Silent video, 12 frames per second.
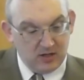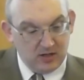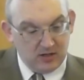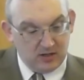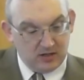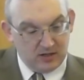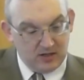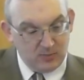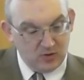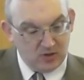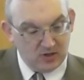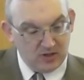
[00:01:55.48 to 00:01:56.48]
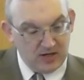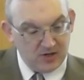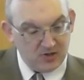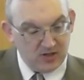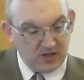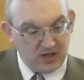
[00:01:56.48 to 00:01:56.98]
that
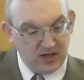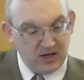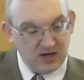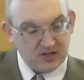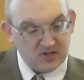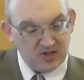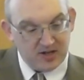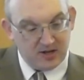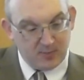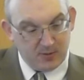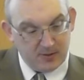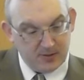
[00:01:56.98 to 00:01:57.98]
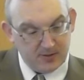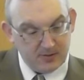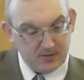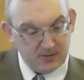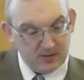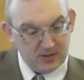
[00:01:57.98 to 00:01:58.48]
Nebuchadnezzar the king had set
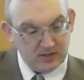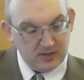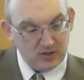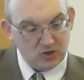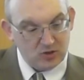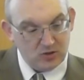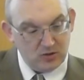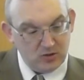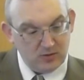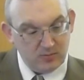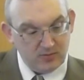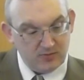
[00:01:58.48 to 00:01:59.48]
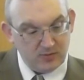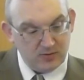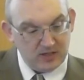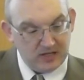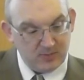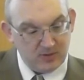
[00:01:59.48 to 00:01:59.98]
up, and they stood before
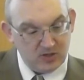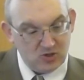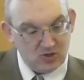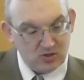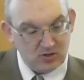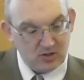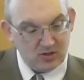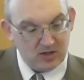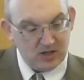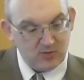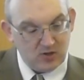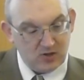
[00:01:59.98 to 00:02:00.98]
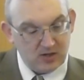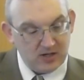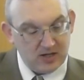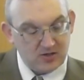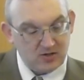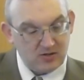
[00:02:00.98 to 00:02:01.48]
the image that
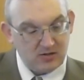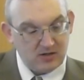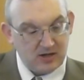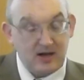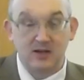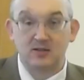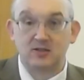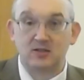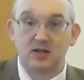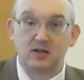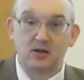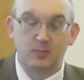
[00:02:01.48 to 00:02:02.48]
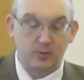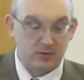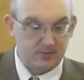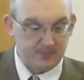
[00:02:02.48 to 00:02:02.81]
Nebuchadnezzar had set up.